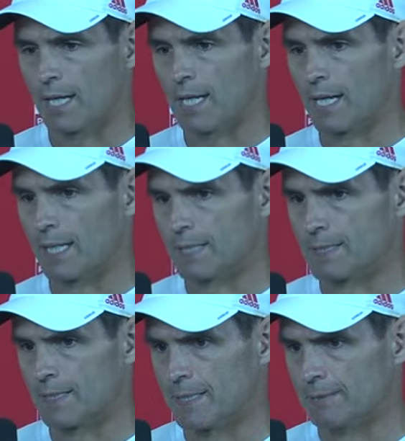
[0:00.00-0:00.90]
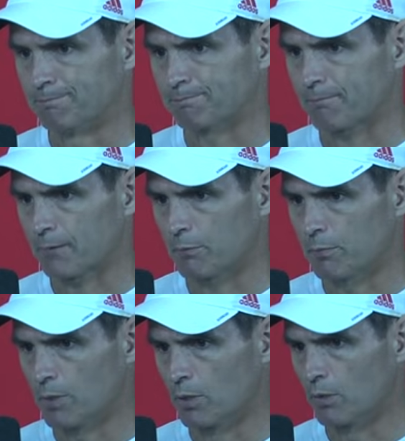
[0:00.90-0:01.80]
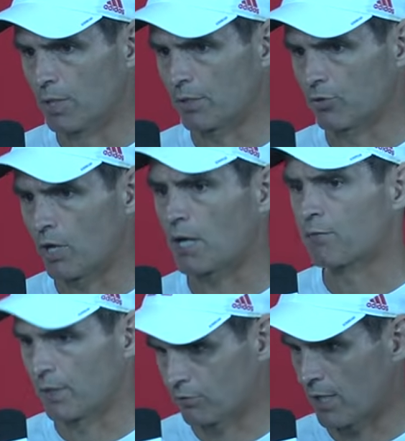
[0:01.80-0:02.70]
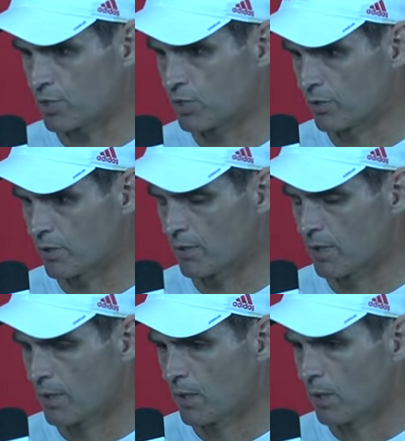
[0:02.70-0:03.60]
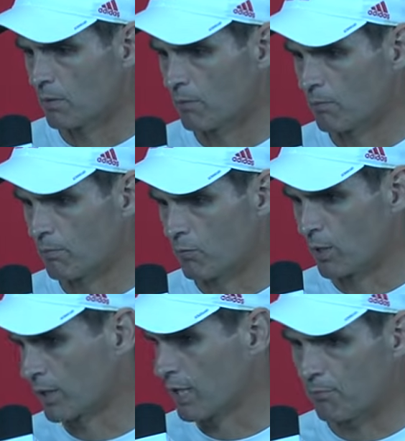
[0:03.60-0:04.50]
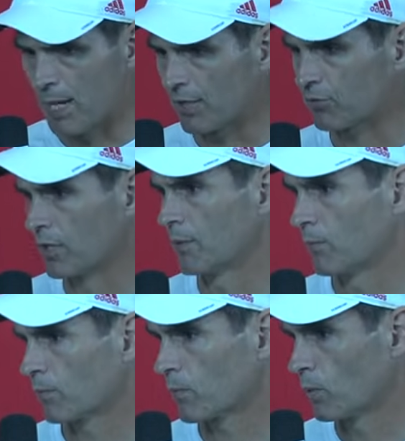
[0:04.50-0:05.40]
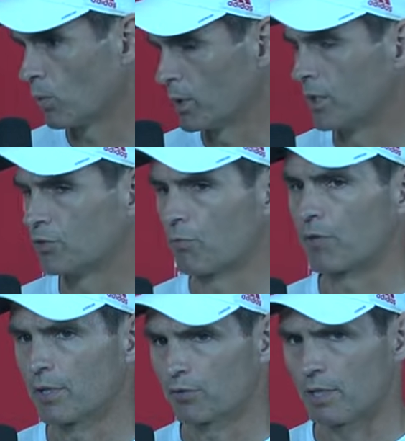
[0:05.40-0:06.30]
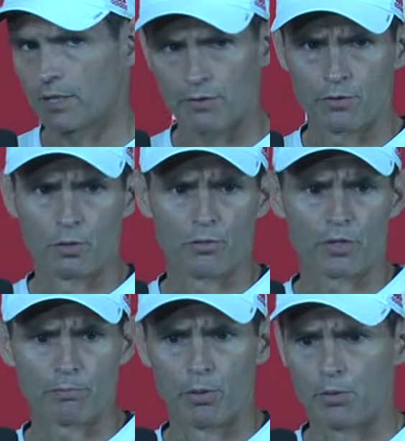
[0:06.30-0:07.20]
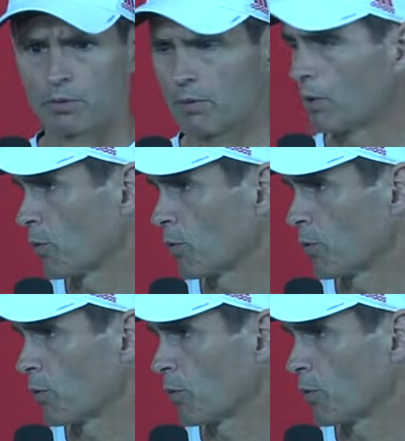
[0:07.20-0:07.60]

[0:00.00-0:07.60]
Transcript: And, you know, as an offense last year, run game, pass game, we did some things that had nothing to do with our opponent